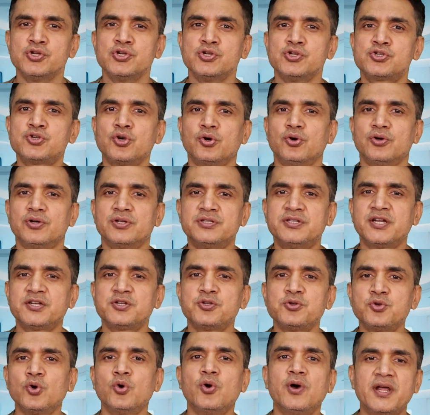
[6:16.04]
So that
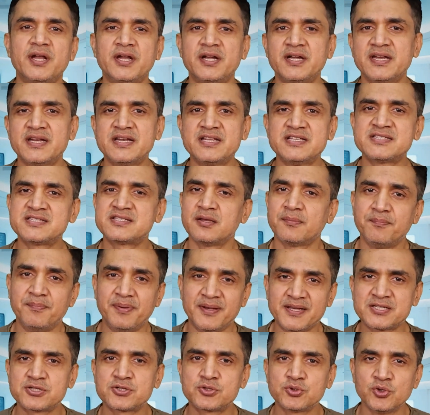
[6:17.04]
you know N10 is the
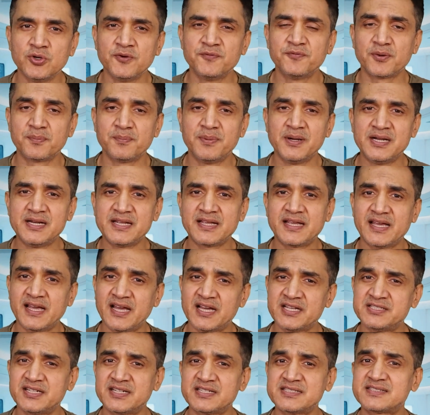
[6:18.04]
best tool for building
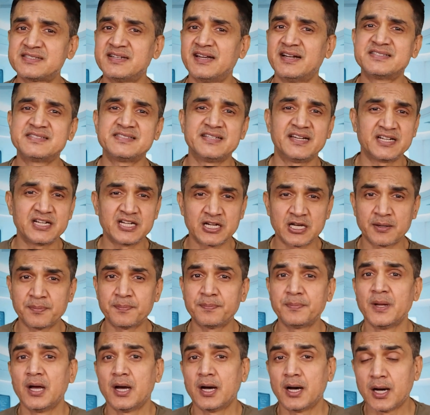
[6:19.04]
AI agents, let's set it
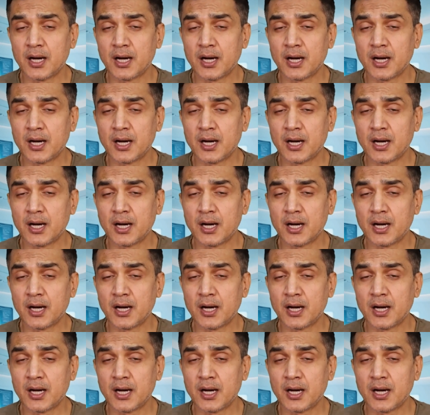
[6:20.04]
up